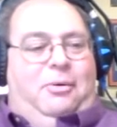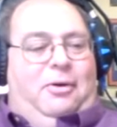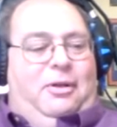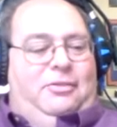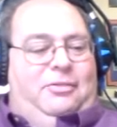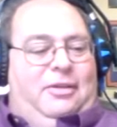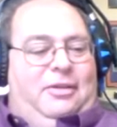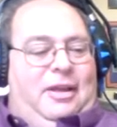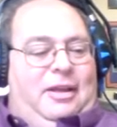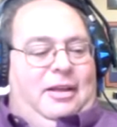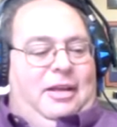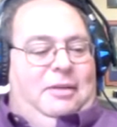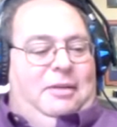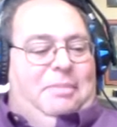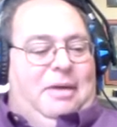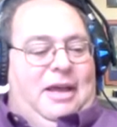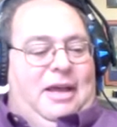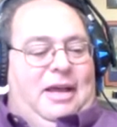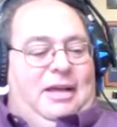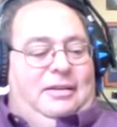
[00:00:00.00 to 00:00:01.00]
and he
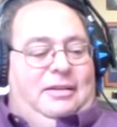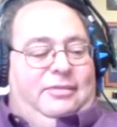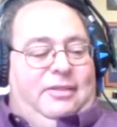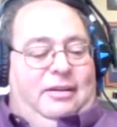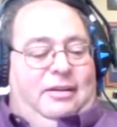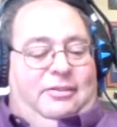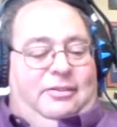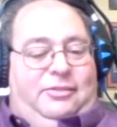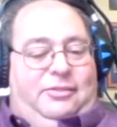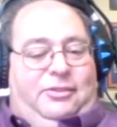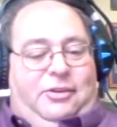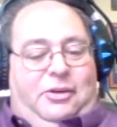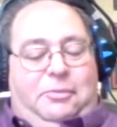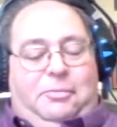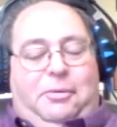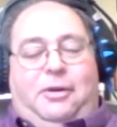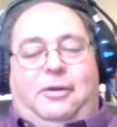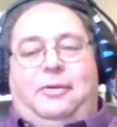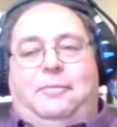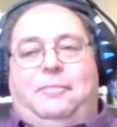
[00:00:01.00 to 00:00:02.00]
forwarded it to the
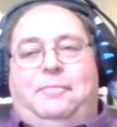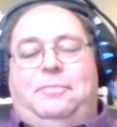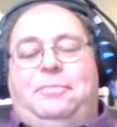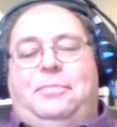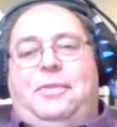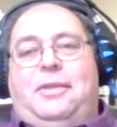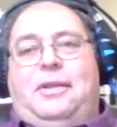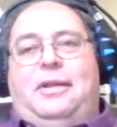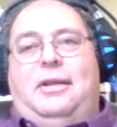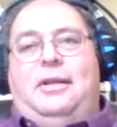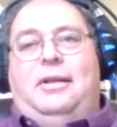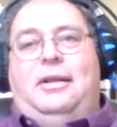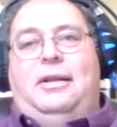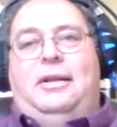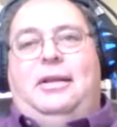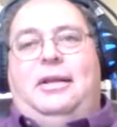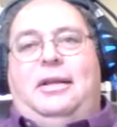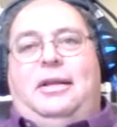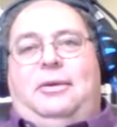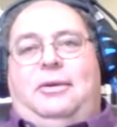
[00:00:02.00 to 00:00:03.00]
appropriate
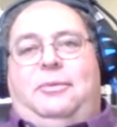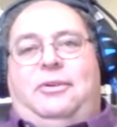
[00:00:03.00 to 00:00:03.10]
people.